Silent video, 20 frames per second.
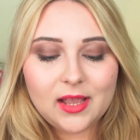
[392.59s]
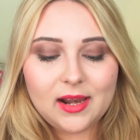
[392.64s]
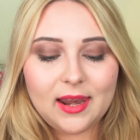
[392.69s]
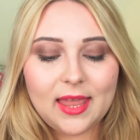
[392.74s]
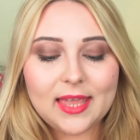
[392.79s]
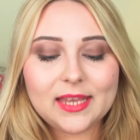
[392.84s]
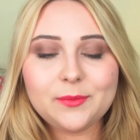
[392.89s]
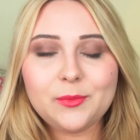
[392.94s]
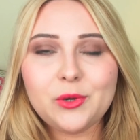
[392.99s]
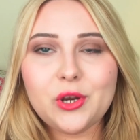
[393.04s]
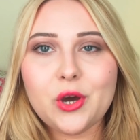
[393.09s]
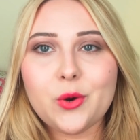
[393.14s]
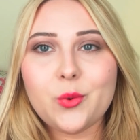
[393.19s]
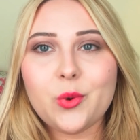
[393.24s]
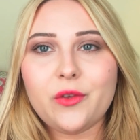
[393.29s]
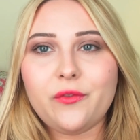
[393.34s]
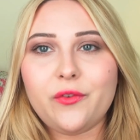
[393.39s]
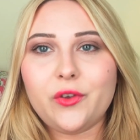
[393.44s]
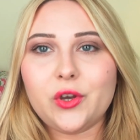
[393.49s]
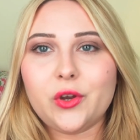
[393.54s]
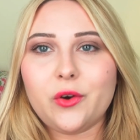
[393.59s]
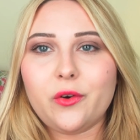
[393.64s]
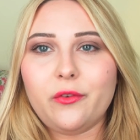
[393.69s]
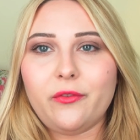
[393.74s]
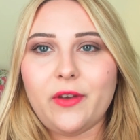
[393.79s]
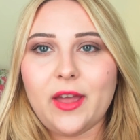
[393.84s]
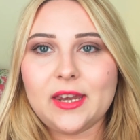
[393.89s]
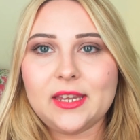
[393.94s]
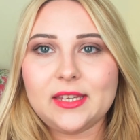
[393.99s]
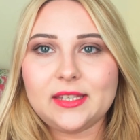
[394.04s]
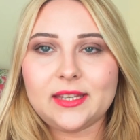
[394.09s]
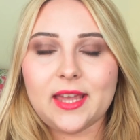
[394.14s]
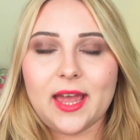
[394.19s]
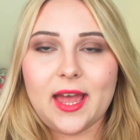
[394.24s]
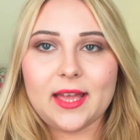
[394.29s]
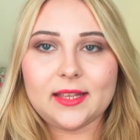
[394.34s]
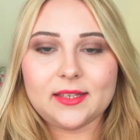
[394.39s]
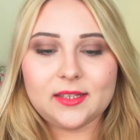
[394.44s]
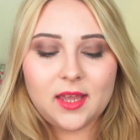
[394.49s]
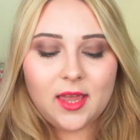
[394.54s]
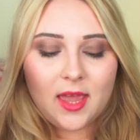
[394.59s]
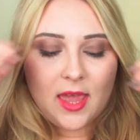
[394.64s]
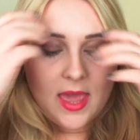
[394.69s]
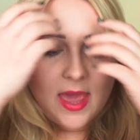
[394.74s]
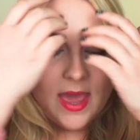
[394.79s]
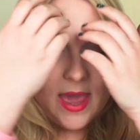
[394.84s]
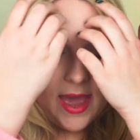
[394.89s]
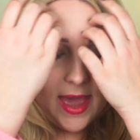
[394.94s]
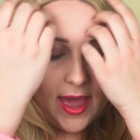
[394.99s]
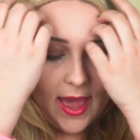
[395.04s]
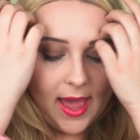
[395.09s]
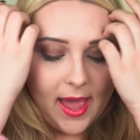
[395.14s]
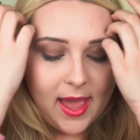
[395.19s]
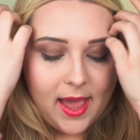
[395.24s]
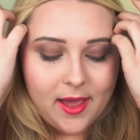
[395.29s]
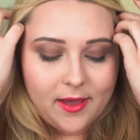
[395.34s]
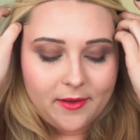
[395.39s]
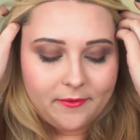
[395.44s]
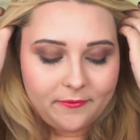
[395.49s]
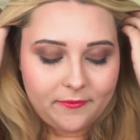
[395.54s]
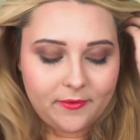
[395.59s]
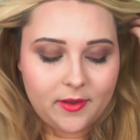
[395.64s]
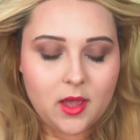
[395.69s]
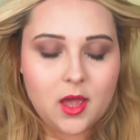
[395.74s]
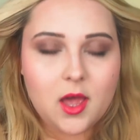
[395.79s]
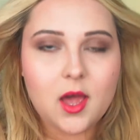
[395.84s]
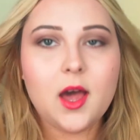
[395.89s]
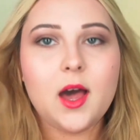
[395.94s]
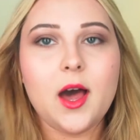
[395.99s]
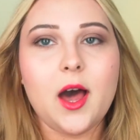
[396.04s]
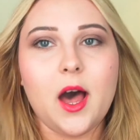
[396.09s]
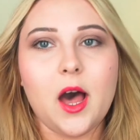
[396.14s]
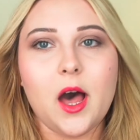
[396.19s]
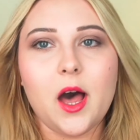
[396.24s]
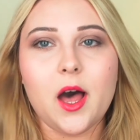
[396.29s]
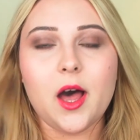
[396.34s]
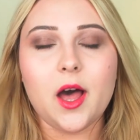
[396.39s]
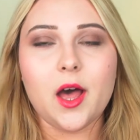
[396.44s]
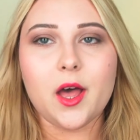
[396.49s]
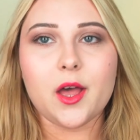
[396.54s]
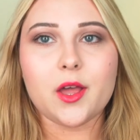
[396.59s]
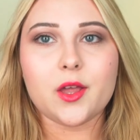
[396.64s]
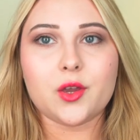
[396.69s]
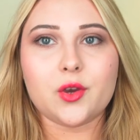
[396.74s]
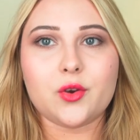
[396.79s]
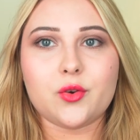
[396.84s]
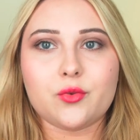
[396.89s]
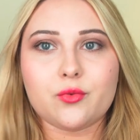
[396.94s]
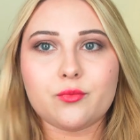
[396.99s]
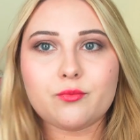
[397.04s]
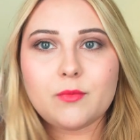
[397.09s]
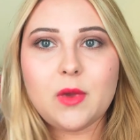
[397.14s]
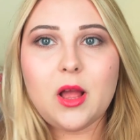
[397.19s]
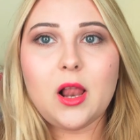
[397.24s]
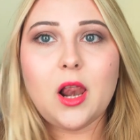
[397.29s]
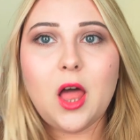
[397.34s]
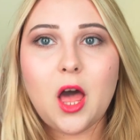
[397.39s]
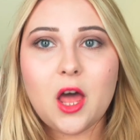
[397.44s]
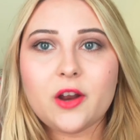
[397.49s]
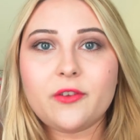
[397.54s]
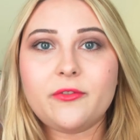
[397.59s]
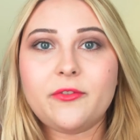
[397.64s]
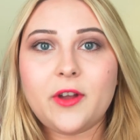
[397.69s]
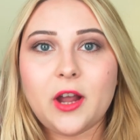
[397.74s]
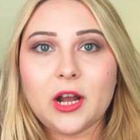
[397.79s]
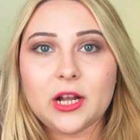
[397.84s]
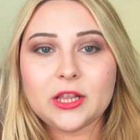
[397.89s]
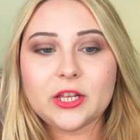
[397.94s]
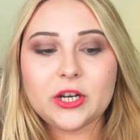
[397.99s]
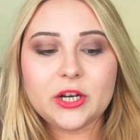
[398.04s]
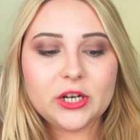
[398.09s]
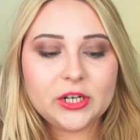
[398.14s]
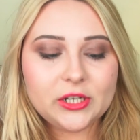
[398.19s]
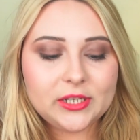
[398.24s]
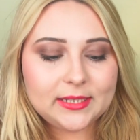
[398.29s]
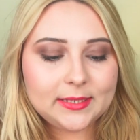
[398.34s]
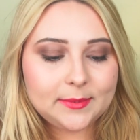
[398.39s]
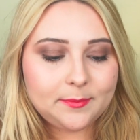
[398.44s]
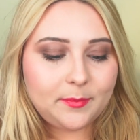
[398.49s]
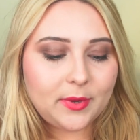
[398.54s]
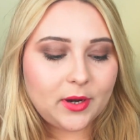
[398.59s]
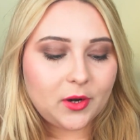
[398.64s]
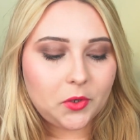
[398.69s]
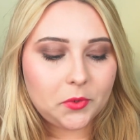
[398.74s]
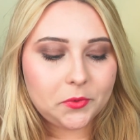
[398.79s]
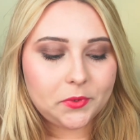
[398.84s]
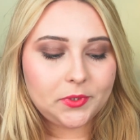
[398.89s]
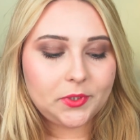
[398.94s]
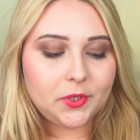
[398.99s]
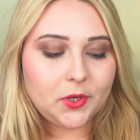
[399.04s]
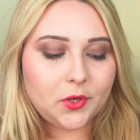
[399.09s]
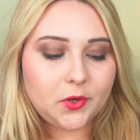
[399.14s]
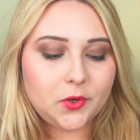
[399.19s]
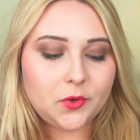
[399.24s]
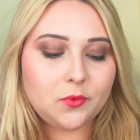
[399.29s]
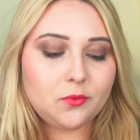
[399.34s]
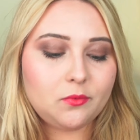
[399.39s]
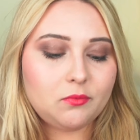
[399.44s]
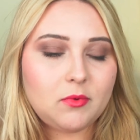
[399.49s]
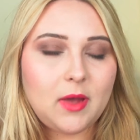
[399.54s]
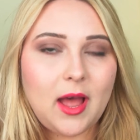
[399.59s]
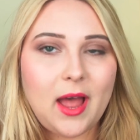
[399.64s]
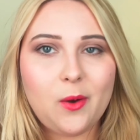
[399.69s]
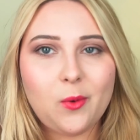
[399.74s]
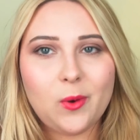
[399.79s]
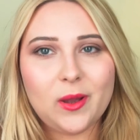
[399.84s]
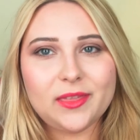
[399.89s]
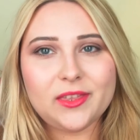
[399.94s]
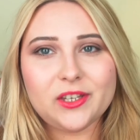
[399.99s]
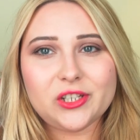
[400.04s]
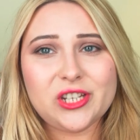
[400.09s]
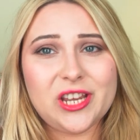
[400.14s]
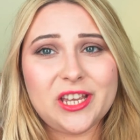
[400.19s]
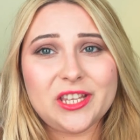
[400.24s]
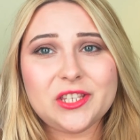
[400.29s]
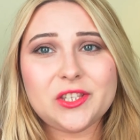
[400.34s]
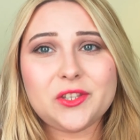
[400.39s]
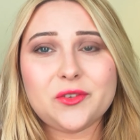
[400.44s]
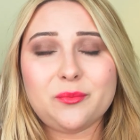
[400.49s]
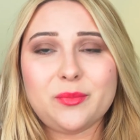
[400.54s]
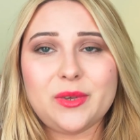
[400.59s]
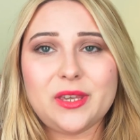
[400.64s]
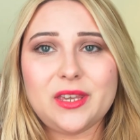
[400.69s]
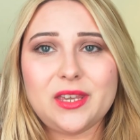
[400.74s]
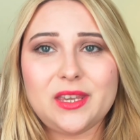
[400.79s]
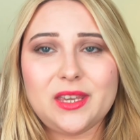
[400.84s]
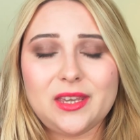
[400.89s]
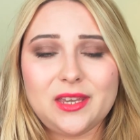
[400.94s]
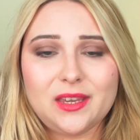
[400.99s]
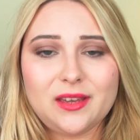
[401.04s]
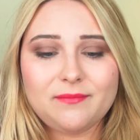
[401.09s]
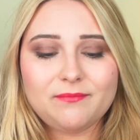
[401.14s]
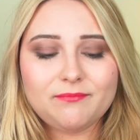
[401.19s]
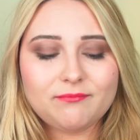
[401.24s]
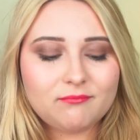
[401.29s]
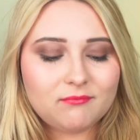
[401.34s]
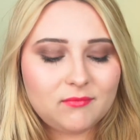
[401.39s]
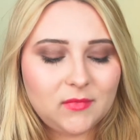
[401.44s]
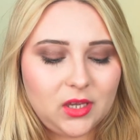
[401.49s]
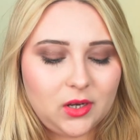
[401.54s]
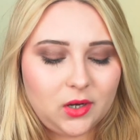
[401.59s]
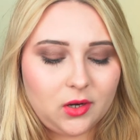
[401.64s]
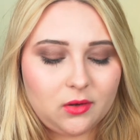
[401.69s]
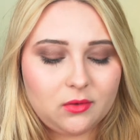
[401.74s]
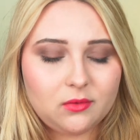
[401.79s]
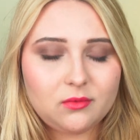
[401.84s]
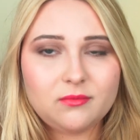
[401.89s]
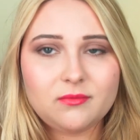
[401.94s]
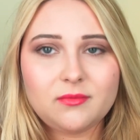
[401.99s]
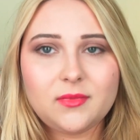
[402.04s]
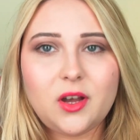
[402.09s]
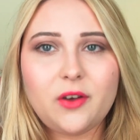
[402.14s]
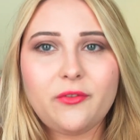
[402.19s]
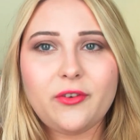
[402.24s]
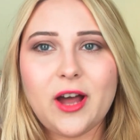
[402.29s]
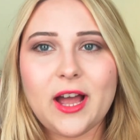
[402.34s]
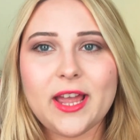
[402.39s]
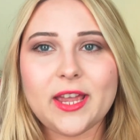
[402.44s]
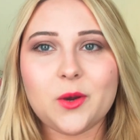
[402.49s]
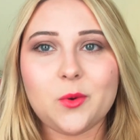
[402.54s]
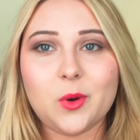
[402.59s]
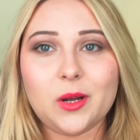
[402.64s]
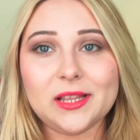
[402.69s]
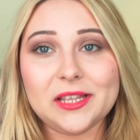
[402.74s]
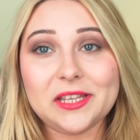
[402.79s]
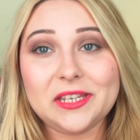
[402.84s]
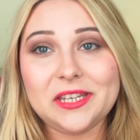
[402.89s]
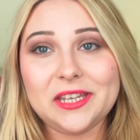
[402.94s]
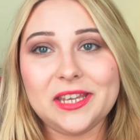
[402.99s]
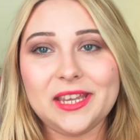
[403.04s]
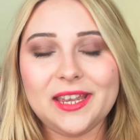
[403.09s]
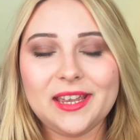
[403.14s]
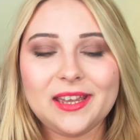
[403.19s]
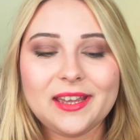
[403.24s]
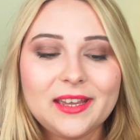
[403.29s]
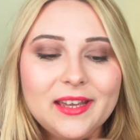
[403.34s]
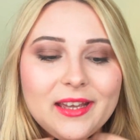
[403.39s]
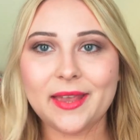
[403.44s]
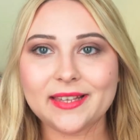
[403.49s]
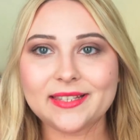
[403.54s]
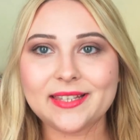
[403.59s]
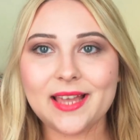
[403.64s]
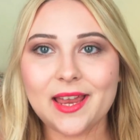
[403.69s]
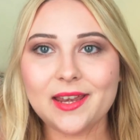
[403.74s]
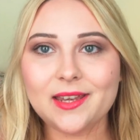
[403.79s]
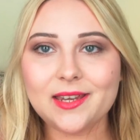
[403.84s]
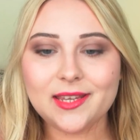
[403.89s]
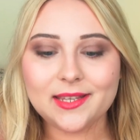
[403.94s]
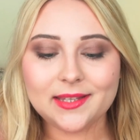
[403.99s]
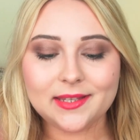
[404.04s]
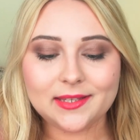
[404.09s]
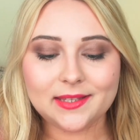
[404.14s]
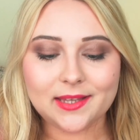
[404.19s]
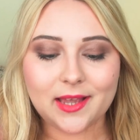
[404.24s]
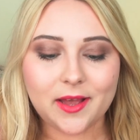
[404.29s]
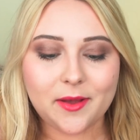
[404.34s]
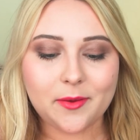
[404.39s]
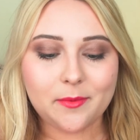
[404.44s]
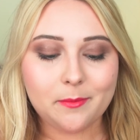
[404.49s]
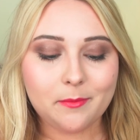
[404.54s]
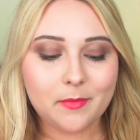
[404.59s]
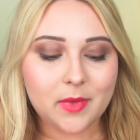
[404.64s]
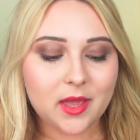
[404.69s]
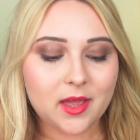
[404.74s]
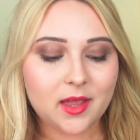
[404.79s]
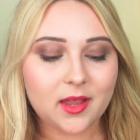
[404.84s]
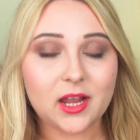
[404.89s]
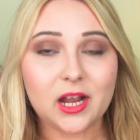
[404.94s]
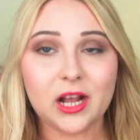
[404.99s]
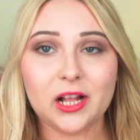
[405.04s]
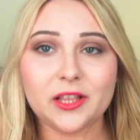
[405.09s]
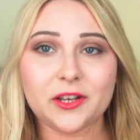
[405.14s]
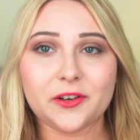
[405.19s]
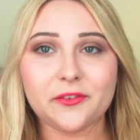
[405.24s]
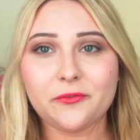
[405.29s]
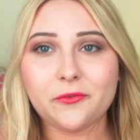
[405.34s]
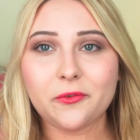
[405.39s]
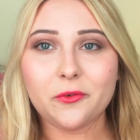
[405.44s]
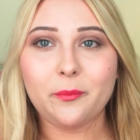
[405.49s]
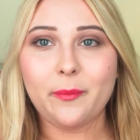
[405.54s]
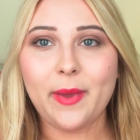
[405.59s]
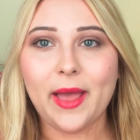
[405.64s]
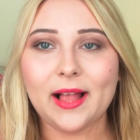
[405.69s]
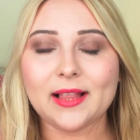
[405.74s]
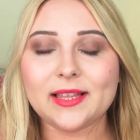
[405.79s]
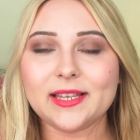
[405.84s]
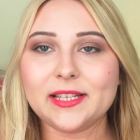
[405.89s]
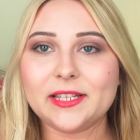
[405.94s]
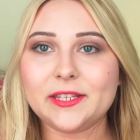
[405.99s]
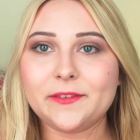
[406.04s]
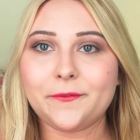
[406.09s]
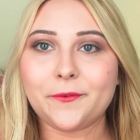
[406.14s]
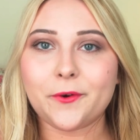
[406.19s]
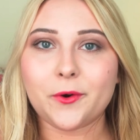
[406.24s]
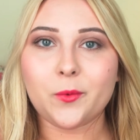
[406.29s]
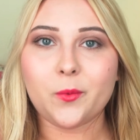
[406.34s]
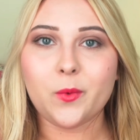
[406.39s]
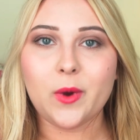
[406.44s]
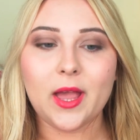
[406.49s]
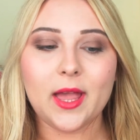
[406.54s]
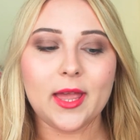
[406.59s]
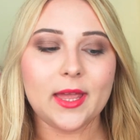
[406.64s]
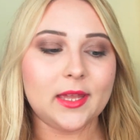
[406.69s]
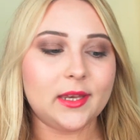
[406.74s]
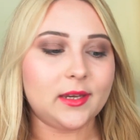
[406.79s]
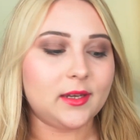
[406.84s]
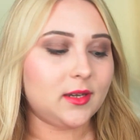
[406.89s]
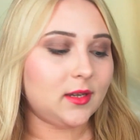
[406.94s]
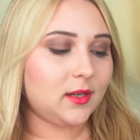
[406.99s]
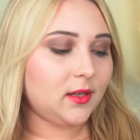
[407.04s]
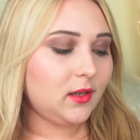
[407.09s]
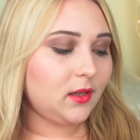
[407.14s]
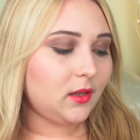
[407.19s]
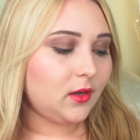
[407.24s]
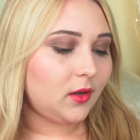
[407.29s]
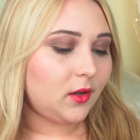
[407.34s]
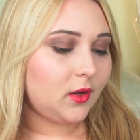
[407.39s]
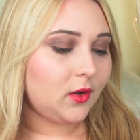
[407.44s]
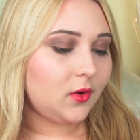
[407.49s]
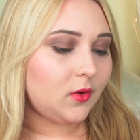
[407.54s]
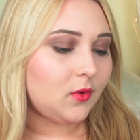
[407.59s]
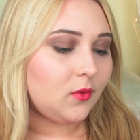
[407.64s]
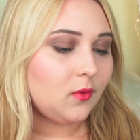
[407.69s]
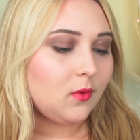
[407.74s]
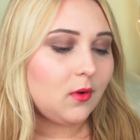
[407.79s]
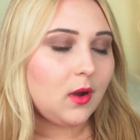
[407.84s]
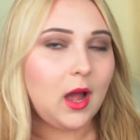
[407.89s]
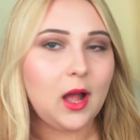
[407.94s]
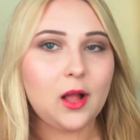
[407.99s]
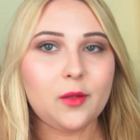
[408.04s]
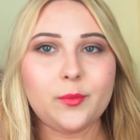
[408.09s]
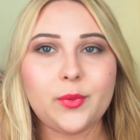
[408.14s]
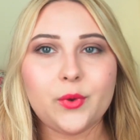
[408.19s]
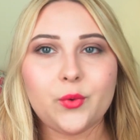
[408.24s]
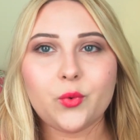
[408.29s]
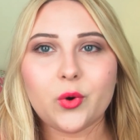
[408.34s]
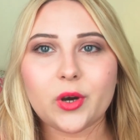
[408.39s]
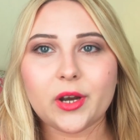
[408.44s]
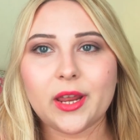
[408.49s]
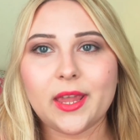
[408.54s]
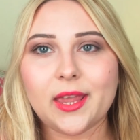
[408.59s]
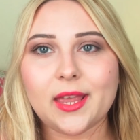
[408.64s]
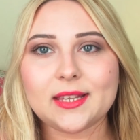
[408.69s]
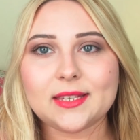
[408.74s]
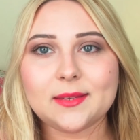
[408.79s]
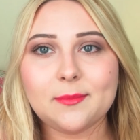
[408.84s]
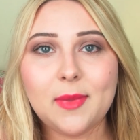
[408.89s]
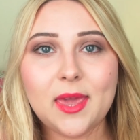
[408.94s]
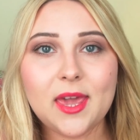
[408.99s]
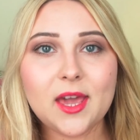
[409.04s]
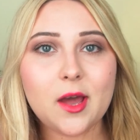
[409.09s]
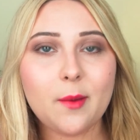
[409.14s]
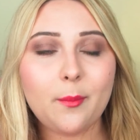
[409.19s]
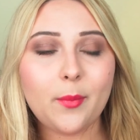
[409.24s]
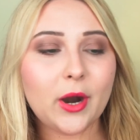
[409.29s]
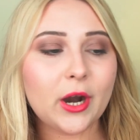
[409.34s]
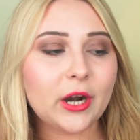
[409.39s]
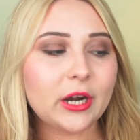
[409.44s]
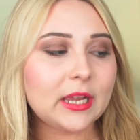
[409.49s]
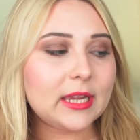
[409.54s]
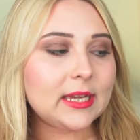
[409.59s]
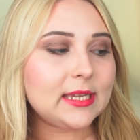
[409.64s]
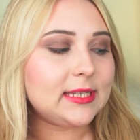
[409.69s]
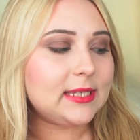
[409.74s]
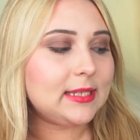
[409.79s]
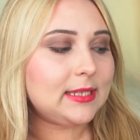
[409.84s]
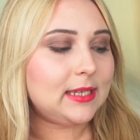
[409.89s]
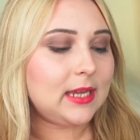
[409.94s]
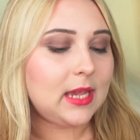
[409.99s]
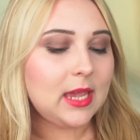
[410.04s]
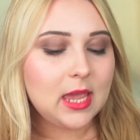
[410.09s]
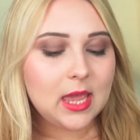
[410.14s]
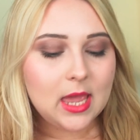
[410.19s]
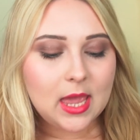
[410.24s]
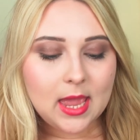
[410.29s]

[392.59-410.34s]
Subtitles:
Let me know if you know of any that have a lot of colors, but also I want the shades to be, you know, of high quality, because I need some colorful palettes for when, you know, I'll be working as a makeup artist,